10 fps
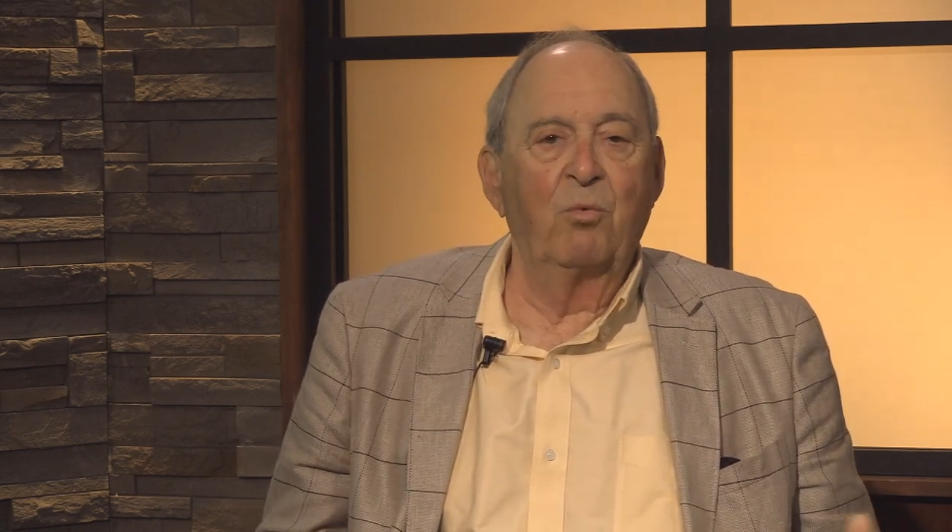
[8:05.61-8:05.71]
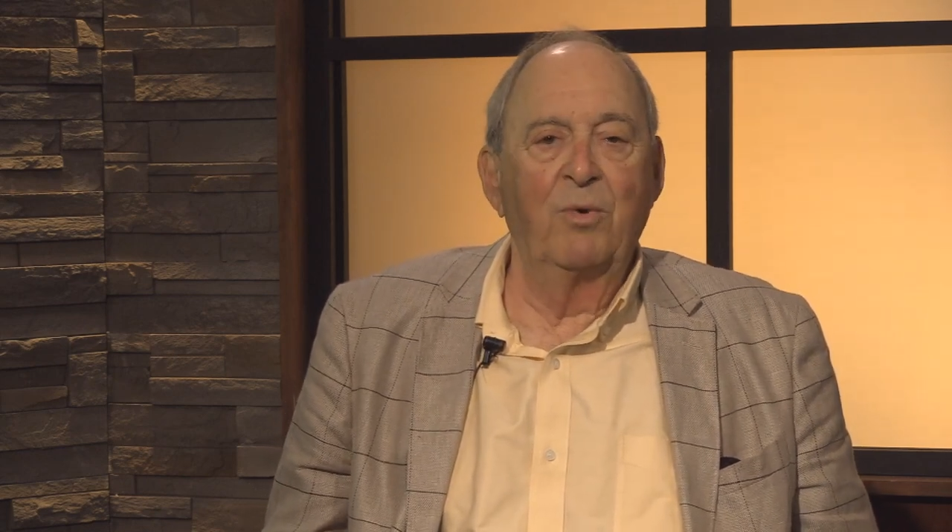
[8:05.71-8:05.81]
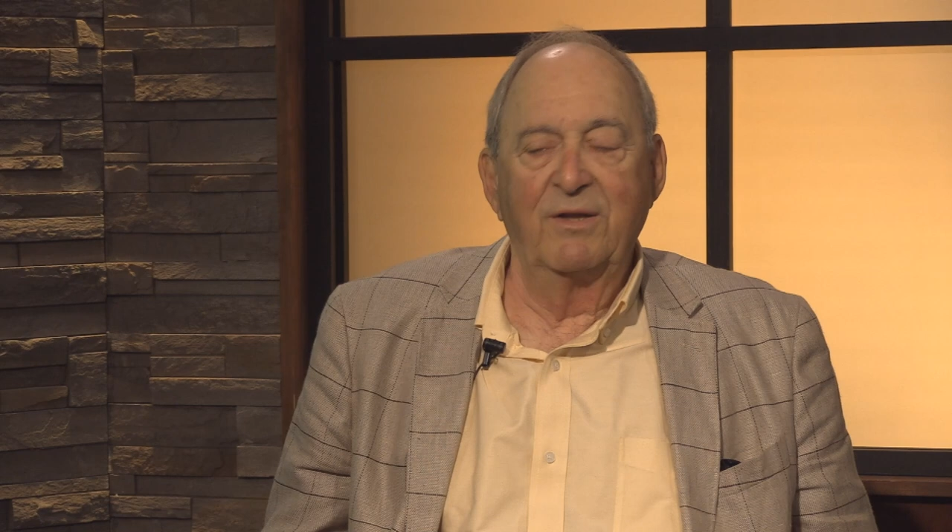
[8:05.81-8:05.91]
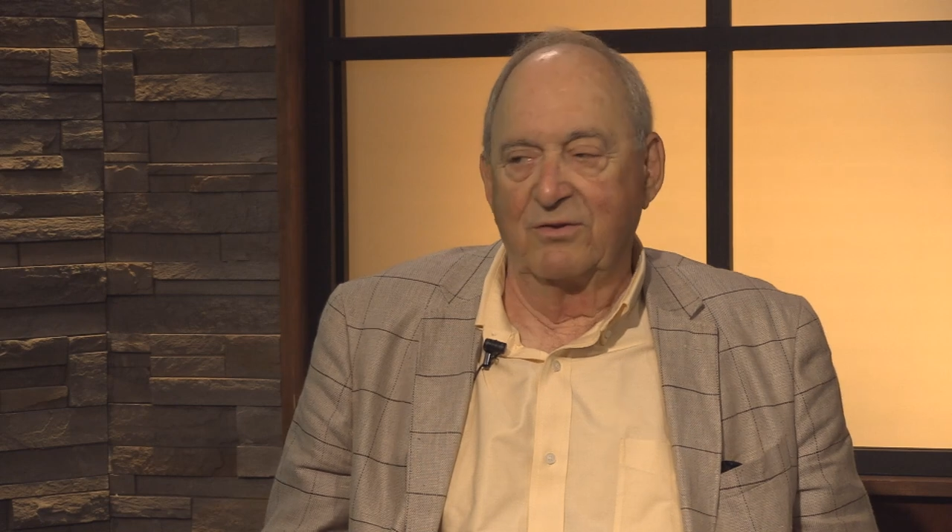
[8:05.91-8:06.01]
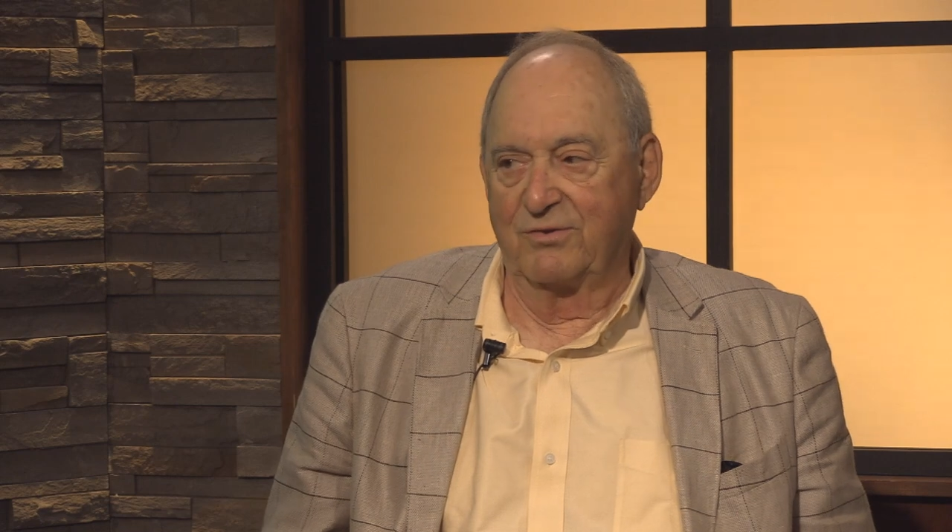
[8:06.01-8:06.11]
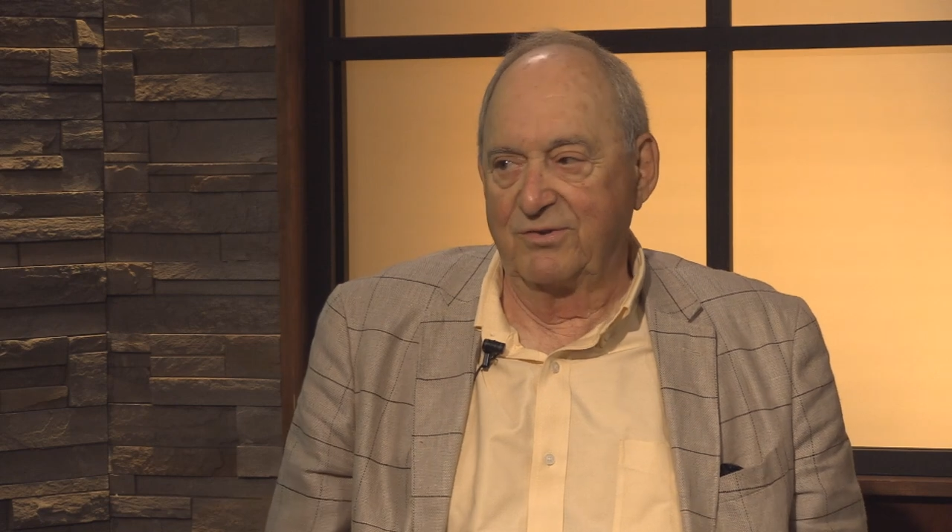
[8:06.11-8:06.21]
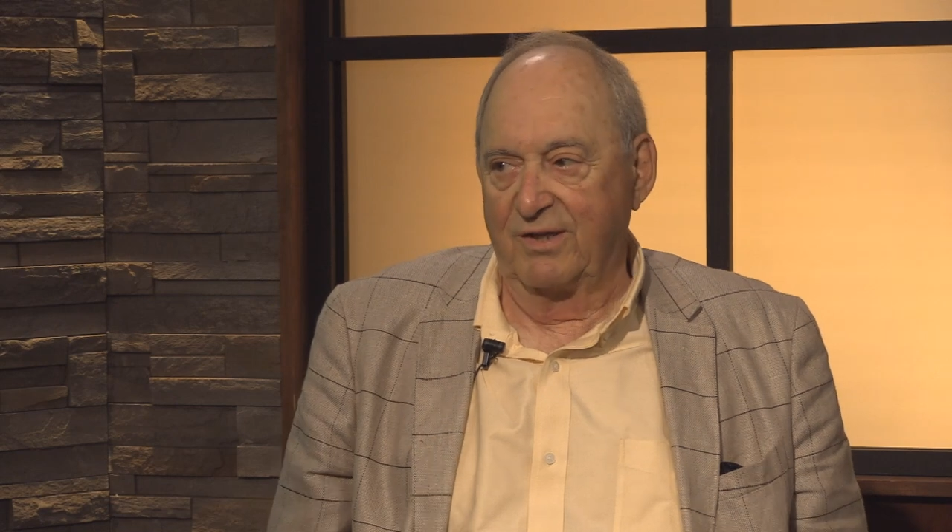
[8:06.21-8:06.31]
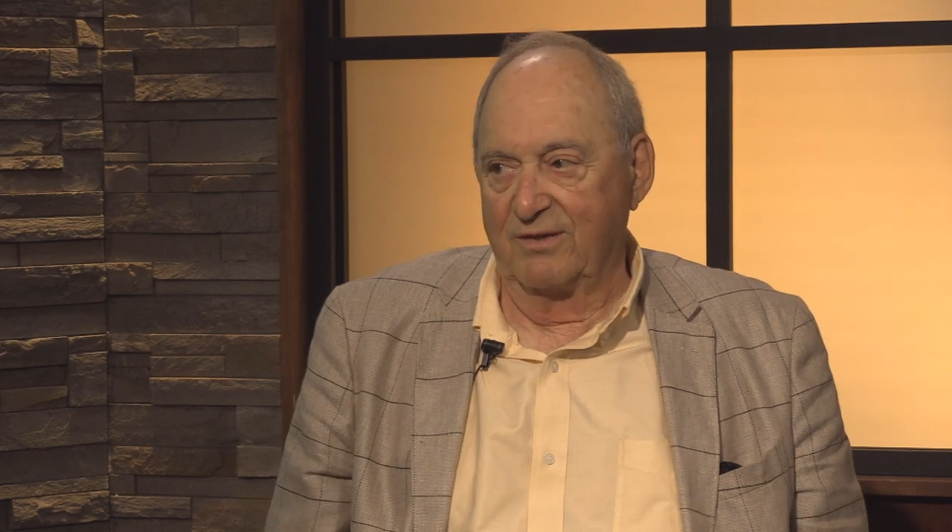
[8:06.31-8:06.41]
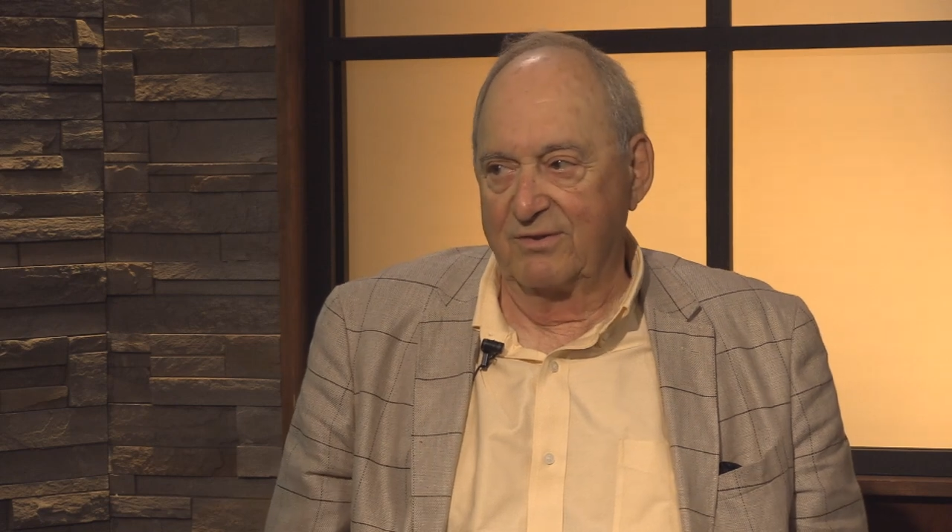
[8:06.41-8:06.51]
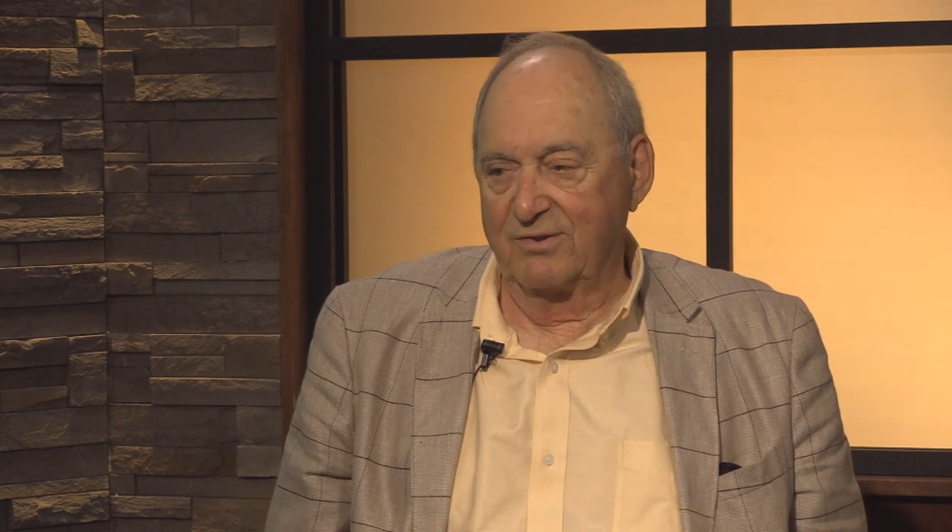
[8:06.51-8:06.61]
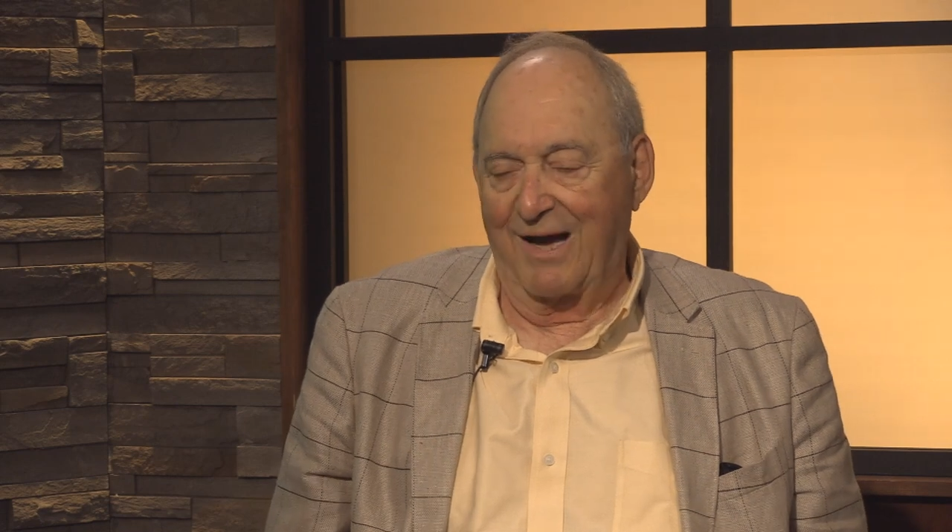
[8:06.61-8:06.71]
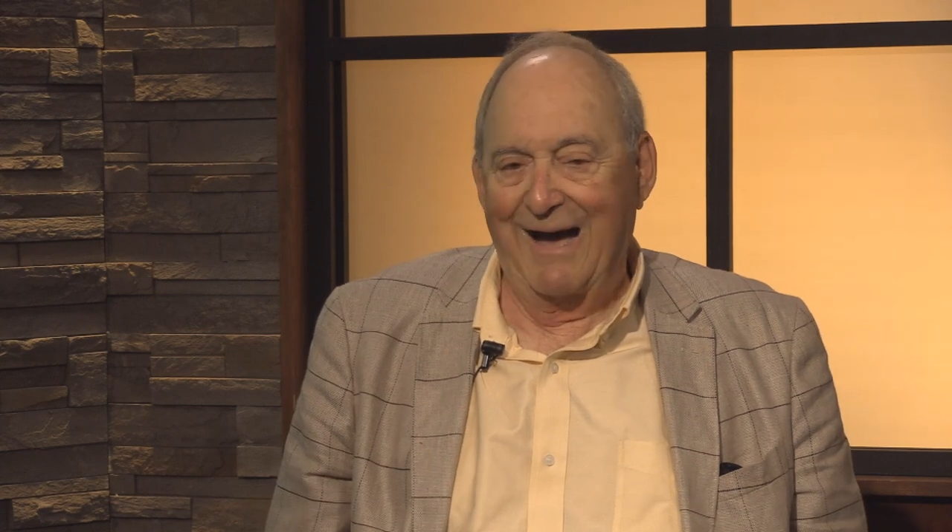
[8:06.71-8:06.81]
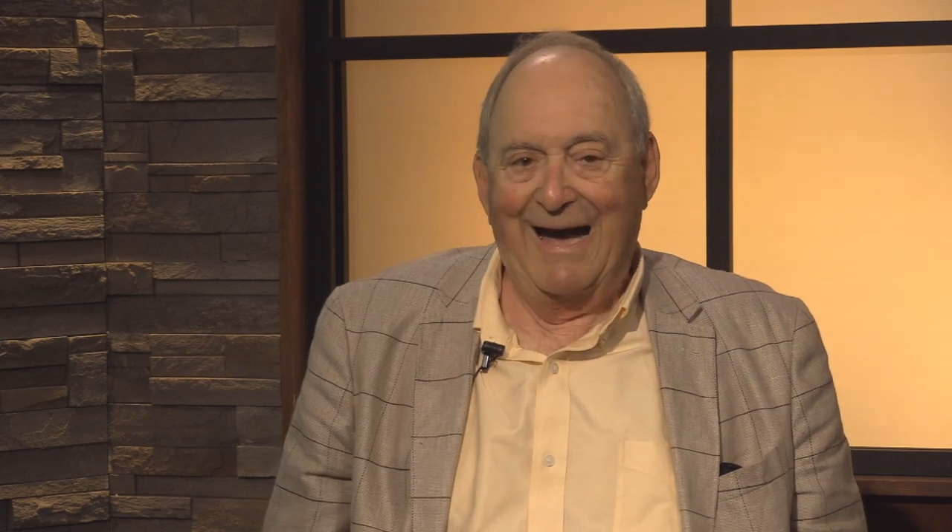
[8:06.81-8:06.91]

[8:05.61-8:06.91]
winter scenes.